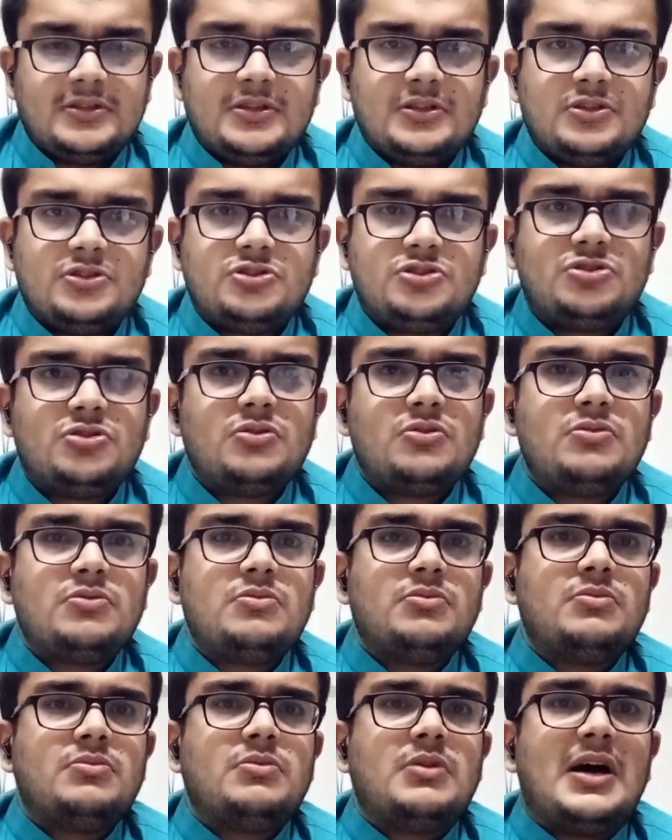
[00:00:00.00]
So
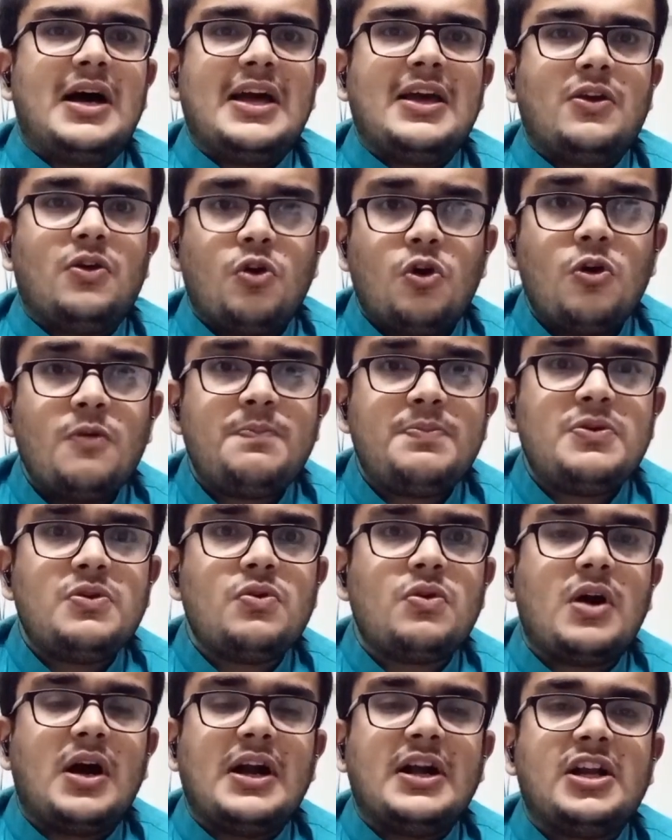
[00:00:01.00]
I hope
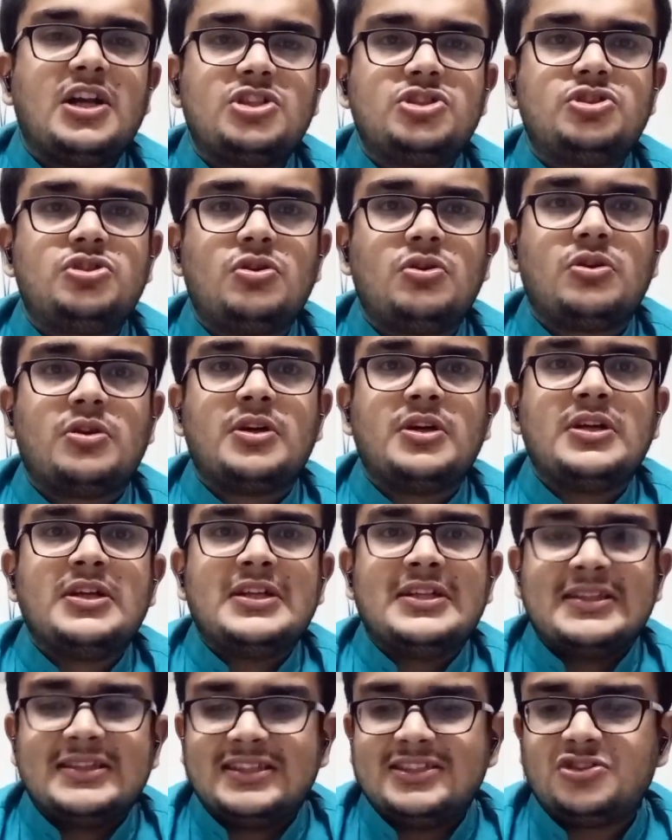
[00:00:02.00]
you understood
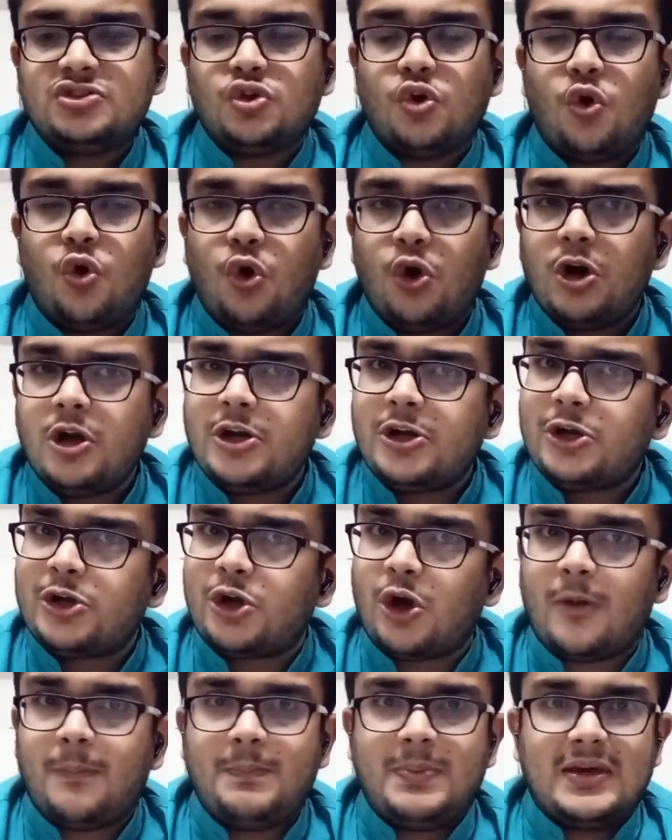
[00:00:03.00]
this whole
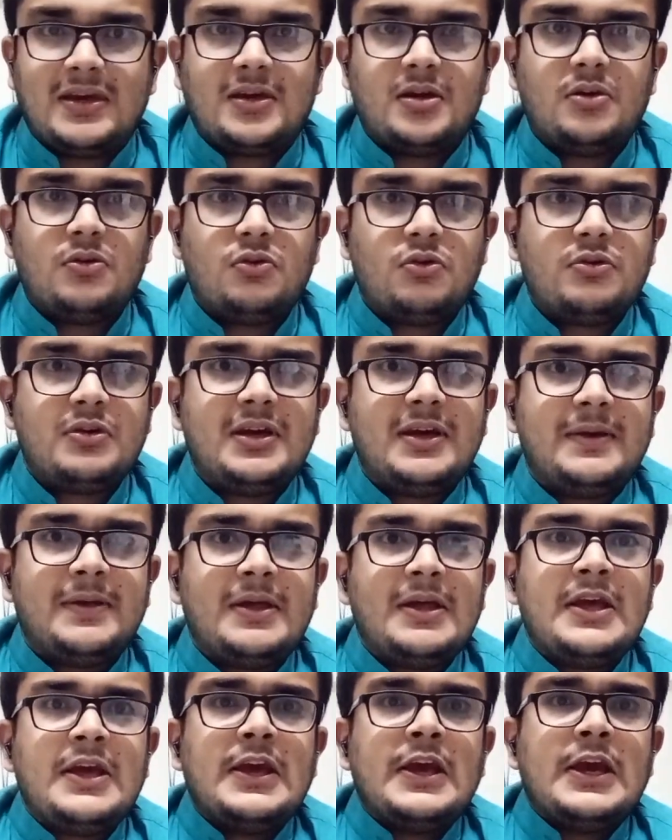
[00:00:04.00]
topic. Okay,
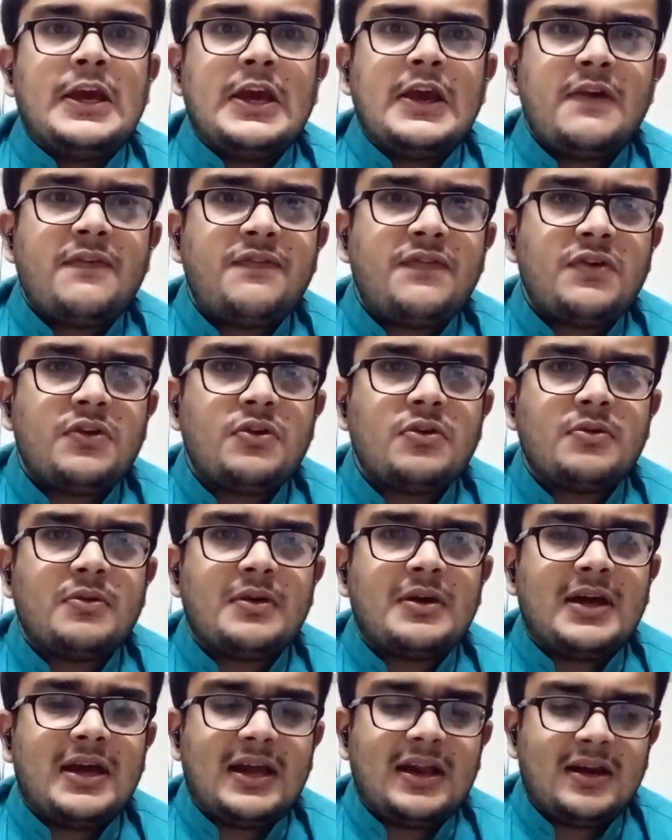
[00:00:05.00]
if
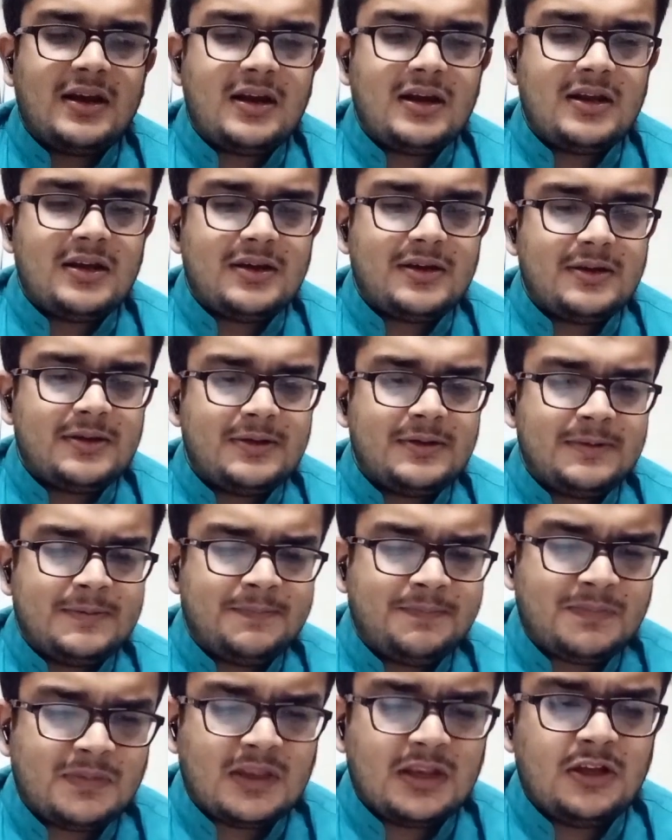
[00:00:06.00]
you and
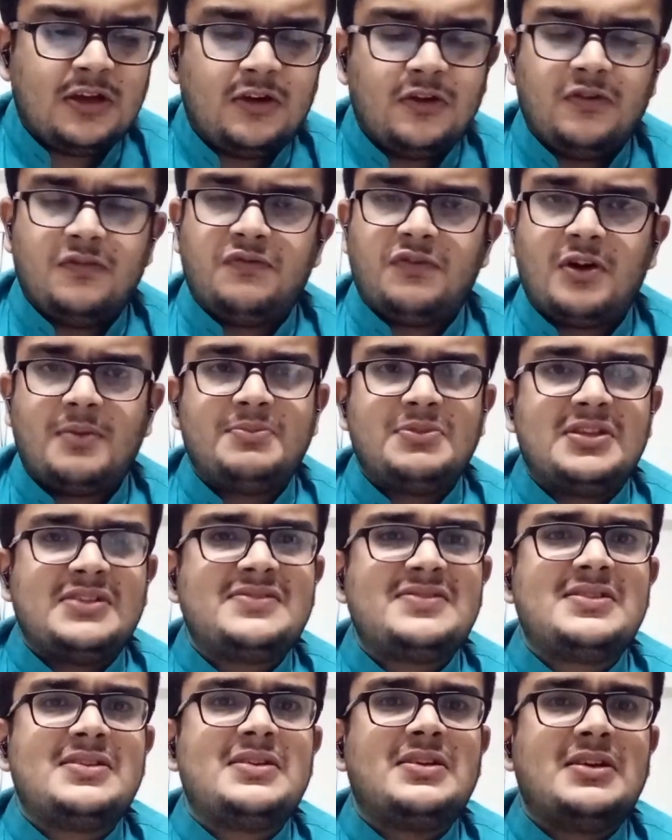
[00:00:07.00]
from
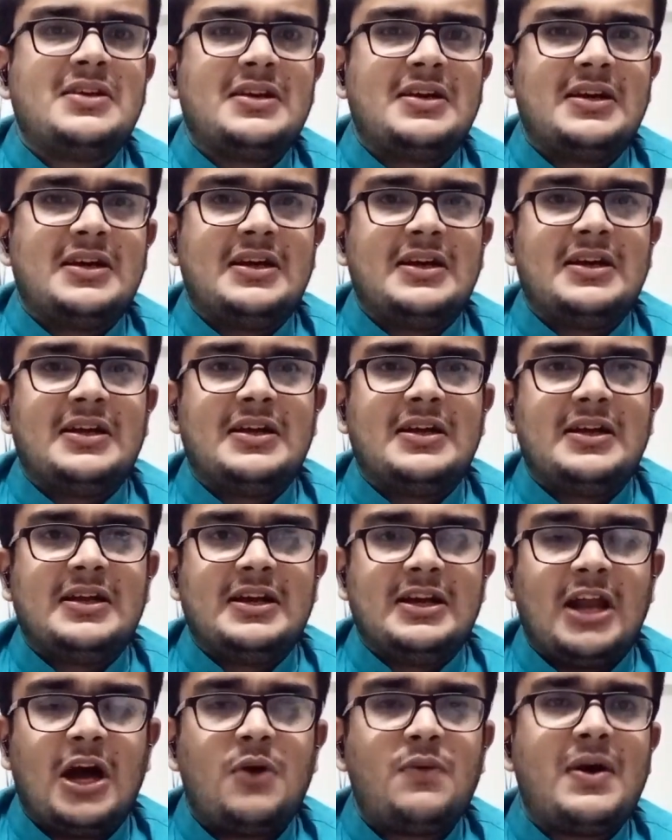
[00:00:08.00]
this,
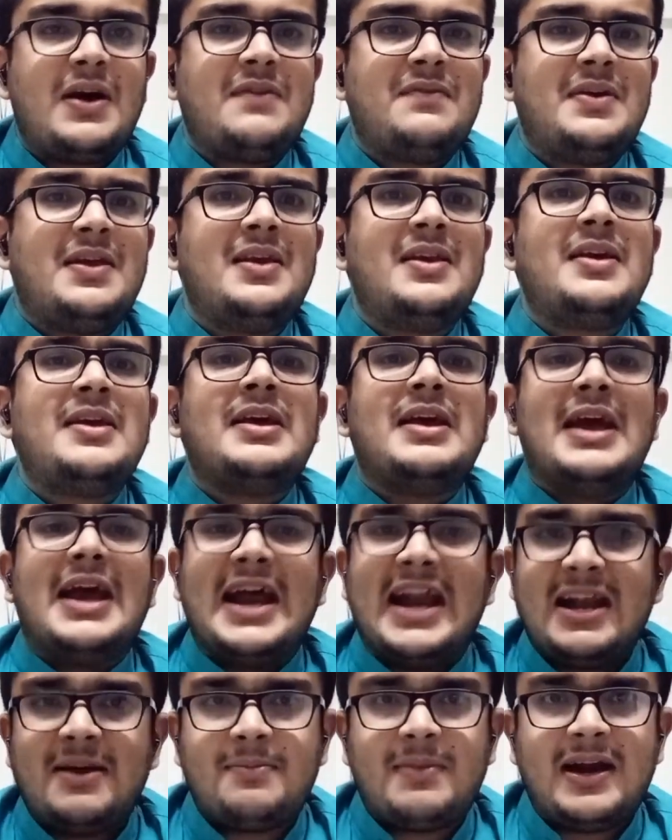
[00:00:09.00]
now I will
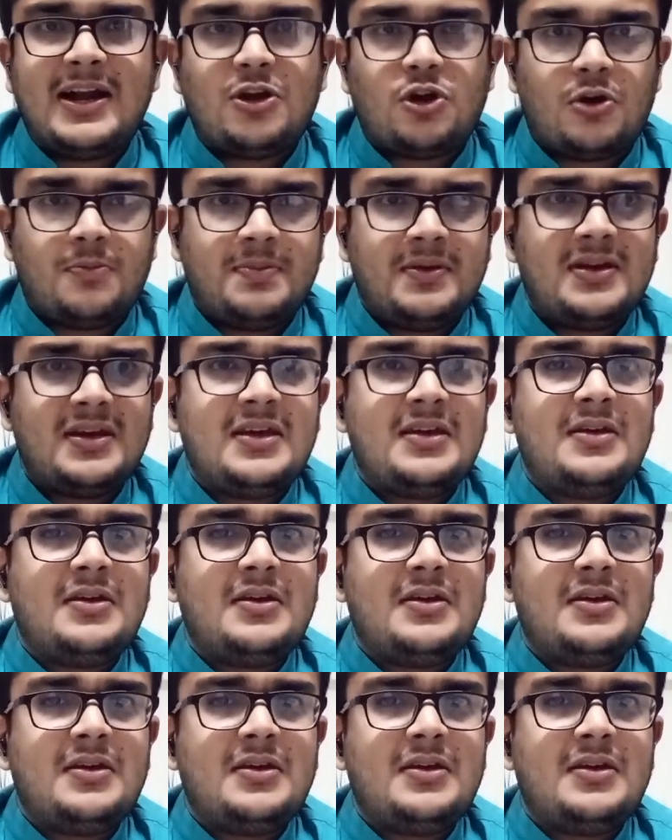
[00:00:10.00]
end my topic.